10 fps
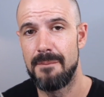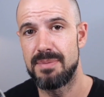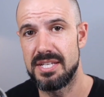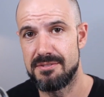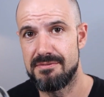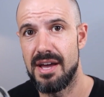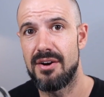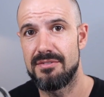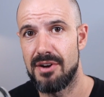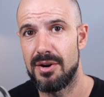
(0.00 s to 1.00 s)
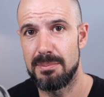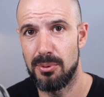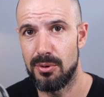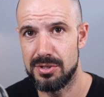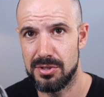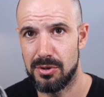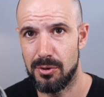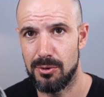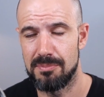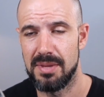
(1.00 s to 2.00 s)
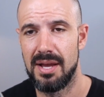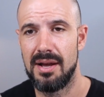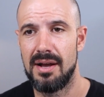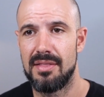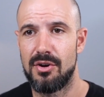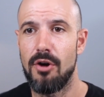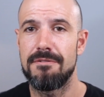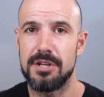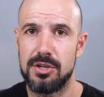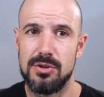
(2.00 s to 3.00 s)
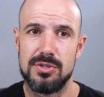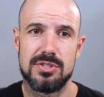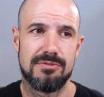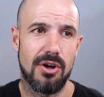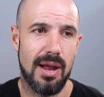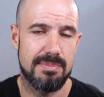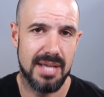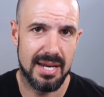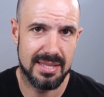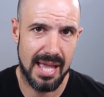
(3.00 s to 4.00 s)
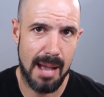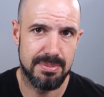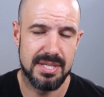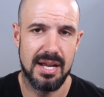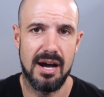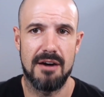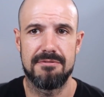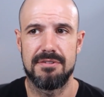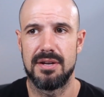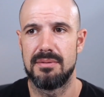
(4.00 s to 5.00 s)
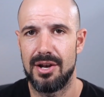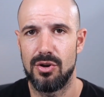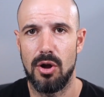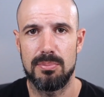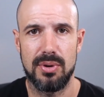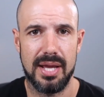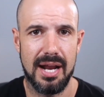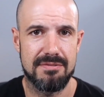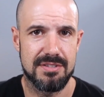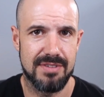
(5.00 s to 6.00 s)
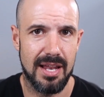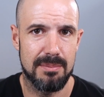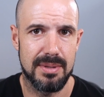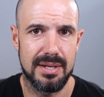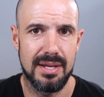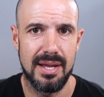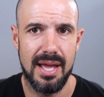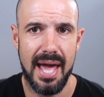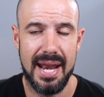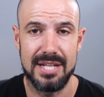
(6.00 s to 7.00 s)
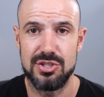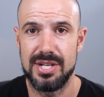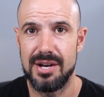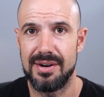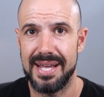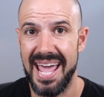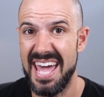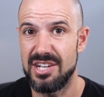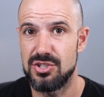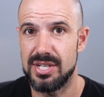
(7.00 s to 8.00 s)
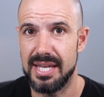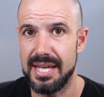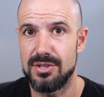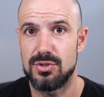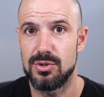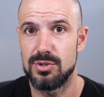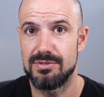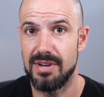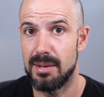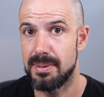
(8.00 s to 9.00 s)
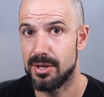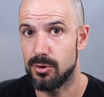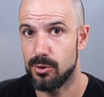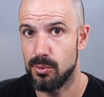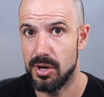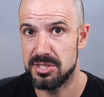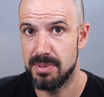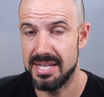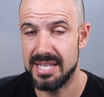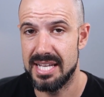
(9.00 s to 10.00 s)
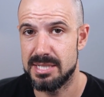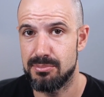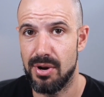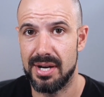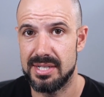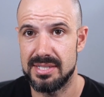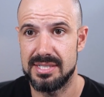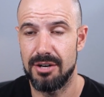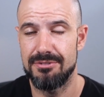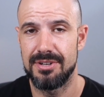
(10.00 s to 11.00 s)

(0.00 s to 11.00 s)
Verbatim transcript: is very, very important to Google. They're often accused of not updating the apps enough and not putting enough development and engineering energy into developing Google Workspace as a product itself.